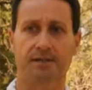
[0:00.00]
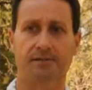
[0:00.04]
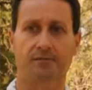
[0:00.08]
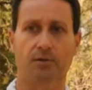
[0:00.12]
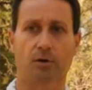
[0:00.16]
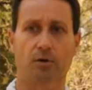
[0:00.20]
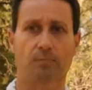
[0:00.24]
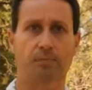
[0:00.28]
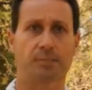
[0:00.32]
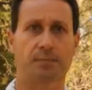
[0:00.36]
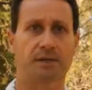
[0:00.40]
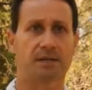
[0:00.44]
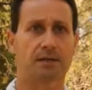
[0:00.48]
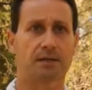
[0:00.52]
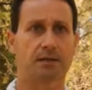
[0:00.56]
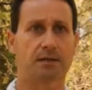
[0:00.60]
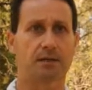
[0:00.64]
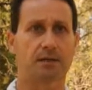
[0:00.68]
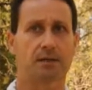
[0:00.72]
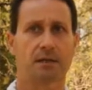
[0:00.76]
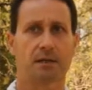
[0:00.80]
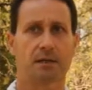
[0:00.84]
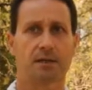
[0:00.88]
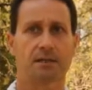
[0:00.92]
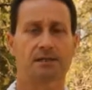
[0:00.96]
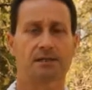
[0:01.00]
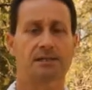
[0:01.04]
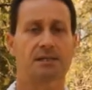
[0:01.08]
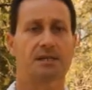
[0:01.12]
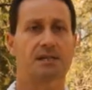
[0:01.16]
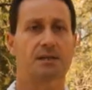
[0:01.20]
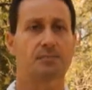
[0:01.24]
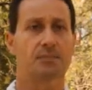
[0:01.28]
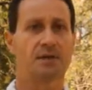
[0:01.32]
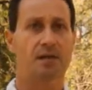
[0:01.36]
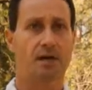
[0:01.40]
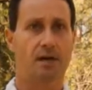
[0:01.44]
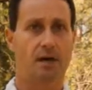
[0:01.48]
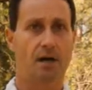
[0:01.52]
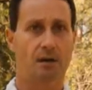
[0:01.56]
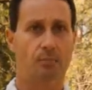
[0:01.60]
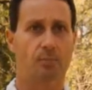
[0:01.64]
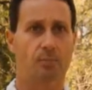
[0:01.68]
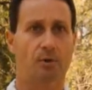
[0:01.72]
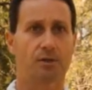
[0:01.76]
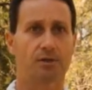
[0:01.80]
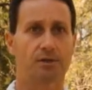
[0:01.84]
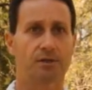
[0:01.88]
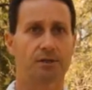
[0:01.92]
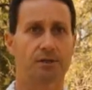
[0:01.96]
developing
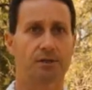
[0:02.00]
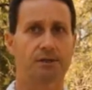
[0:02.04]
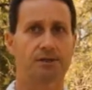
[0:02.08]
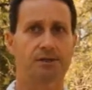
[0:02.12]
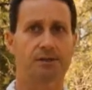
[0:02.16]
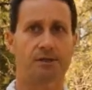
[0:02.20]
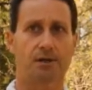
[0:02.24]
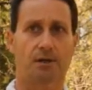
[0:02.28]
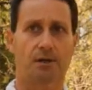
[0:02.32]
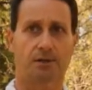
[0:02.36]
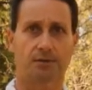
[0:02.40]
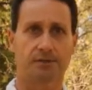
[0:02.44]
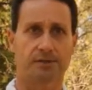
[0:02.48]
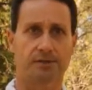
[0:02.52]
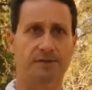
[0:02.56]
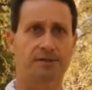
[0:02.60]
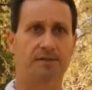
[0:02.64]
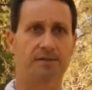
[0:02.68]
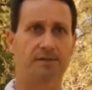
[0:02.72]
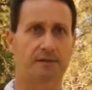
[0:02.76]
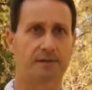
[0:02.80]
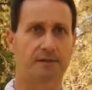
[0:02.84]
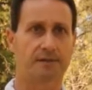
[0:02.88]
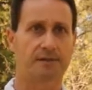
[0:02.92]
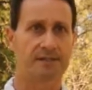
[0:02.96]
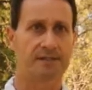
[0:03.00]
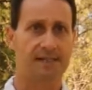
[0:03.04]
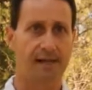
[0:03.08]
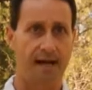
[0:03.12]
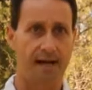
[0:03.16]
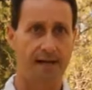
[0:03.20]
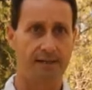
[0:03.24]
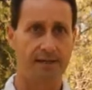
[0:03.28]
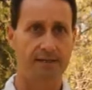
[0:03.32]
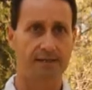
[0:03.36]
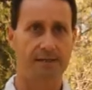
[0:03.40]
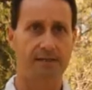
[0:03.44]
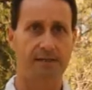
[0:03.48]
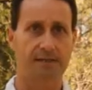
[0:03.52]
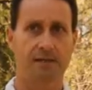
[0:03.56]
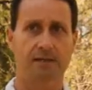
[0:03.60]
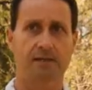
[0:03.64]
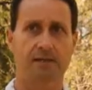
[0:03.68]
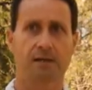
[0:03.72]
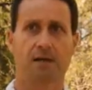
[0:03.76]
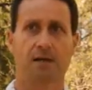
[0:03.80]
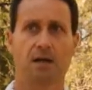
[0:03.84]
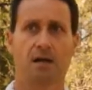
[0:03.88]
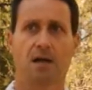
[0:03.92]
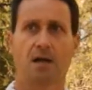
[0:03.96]
similar models on different sites
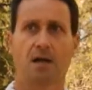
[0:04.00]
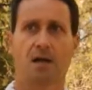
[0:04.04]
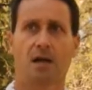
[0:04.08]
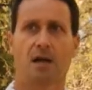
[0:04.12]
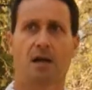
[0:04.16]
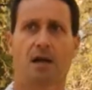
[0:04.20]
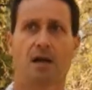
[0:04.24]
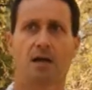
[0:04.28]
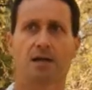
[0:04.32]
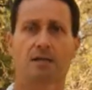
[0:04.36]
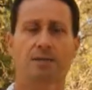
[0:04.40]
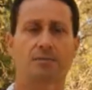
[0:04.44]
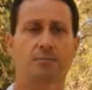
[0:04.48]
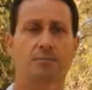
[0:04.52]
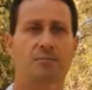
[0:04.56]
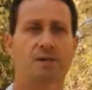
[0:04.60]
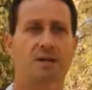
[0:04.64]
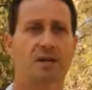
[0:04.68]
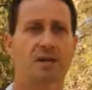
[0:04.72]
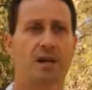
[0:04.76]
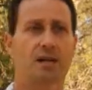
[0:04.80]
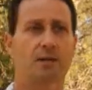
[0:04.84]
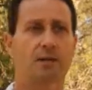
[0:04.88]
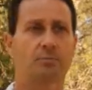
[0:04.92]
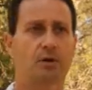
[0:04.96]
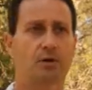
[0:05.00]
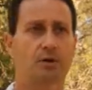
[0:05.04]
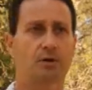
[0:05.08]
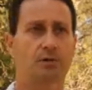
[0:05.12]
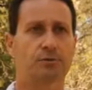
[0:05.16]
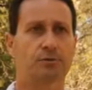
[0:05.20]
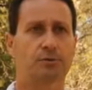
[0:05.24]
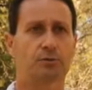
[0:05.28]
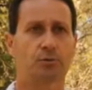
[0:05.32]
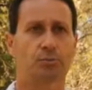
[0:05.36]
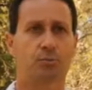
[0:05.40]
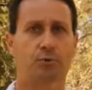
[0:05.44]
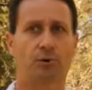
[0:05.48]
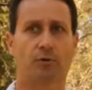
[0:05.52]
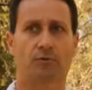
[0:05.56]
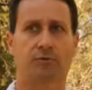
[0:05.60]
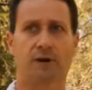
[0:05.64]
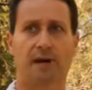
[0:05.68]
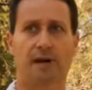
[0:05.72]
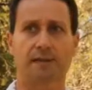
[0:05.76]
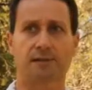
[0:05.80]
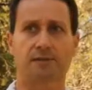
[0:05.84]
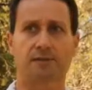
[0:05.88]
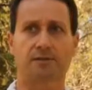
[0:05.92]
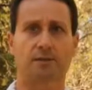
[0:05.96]
and be able to
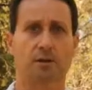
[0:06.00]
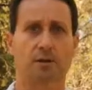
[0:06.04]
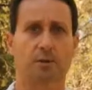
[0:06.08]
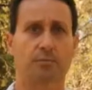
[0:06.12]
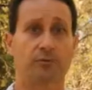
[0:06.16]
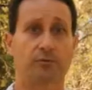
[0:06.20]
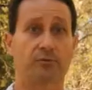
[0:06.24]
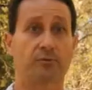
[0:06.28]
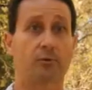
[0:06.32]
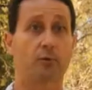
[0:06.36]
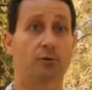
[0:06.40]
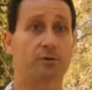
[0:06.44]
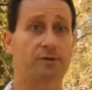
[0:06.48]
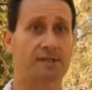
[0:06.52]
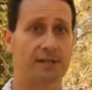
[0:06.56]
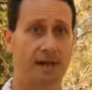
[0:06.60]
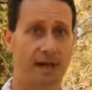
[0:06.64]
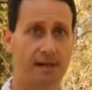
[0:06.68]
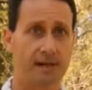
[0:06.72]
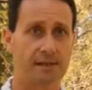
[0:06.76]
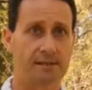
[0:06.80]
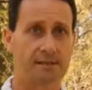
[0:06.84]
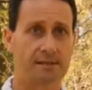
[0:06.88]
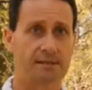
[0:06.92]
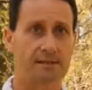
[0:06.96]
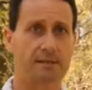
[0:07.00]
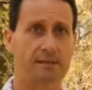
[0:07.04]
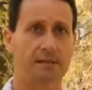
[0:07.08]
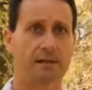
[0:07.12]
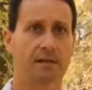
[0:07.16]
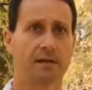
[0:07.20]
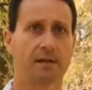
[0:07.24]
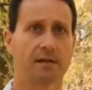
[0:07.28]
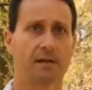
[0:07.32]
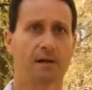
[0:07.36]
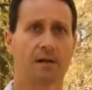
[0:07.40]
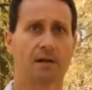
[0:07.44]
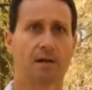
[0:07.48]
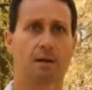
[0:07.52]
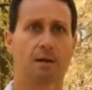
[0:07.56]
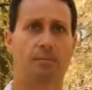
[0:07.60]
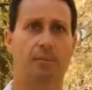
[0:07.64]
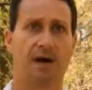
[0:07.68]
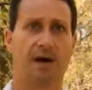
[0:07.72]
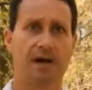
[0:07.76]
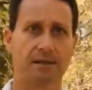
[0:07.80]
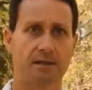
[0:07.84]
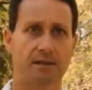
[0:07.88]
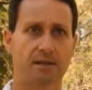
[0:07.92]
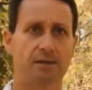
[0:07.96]
provide some foresights
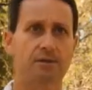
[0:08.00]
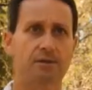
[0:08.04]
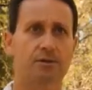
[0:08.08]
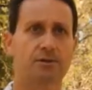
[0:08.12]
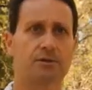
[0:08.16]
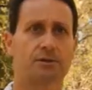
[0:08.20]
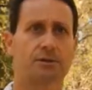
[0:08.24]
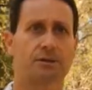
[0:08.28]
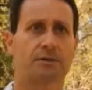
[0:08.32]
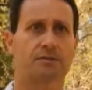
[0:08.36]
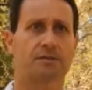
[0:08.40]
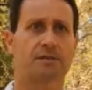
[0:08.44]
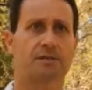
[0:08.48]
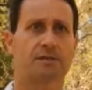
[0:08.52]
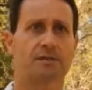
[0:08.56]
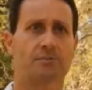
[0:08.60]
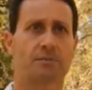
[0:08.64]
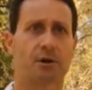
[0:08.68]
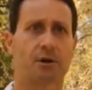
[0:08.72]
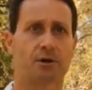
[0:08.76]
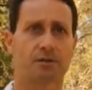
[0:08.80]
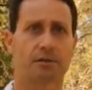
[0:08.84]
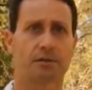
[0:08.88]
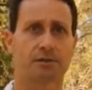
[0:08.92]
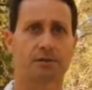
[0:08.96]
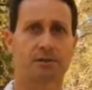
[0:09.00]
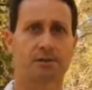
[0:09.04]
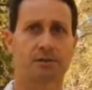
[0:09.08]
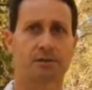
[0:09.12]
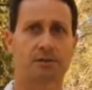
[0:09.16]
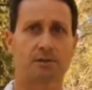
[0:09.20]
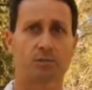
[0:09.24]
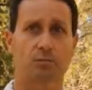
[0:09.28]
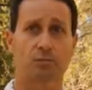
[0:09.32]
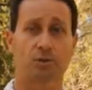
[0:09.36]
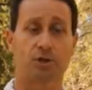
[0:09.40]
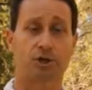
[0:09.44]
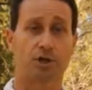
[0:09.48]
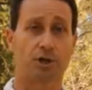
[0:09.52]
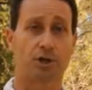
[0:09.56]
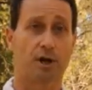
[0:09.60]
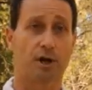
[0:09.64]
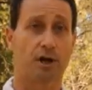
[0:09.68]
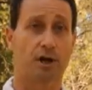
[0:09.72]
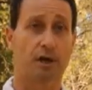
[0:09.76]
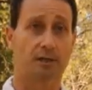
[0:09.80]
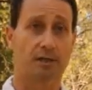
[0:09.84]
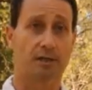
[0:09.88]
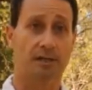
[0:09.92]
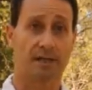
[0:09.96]
by the use of these models, which
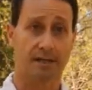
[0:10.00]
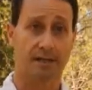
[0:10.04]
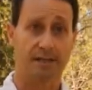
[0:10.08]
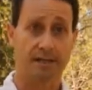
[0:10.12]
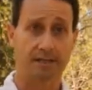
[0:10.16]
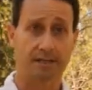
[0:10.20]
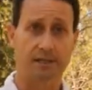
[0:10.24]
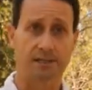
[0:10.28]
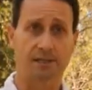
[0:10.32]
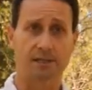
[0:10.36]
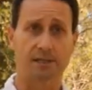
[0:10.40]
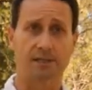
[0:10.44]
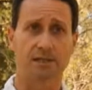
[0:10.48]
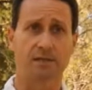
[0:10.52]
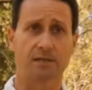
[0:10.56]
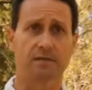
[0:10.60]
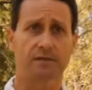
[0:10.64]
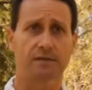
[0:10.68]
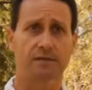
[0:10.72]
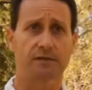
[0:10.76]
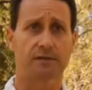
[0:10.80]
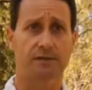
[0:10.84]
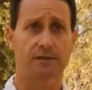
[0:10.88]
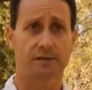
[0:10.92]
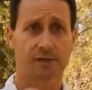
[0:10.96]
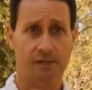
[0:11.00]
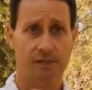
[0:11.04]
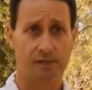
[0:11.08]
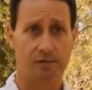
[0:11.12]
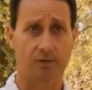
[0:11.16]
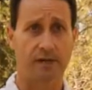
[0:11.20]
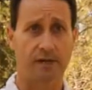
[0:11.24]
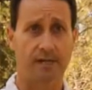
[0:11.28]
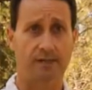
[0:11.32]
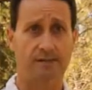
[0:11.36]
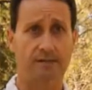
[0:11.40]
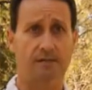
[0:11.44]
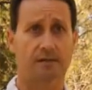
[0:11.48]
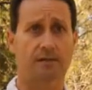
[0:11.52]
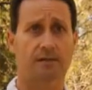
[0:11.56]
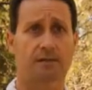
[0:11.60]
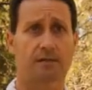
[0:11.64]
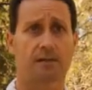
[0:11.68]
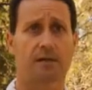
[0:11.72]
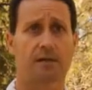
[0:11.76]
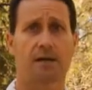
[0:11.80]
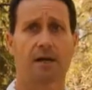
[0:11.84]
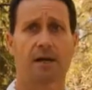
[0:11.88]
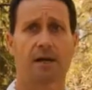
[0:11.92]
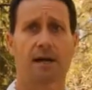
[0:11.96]
are qualitative, discrete,
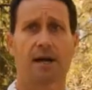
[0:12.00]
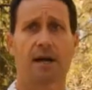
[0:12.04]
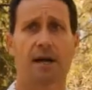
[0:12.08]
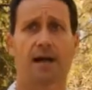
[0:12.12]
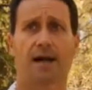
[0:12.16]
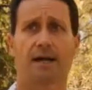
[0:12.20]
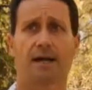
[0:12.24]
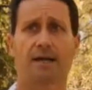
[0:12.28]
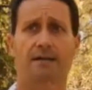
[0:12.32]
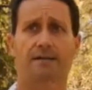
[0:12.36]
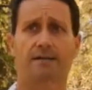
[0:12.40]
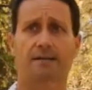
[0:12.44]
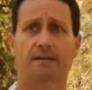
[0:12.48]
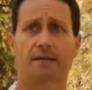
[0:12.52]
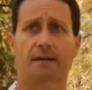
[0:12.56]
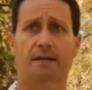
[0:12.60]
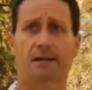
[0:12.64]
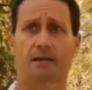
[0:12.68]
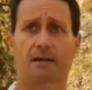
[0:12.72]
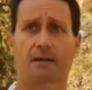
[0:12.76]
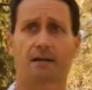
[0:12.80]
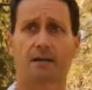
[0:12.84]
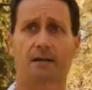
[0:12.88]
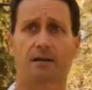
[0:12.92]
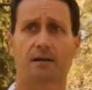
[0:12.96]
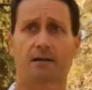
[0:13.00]
and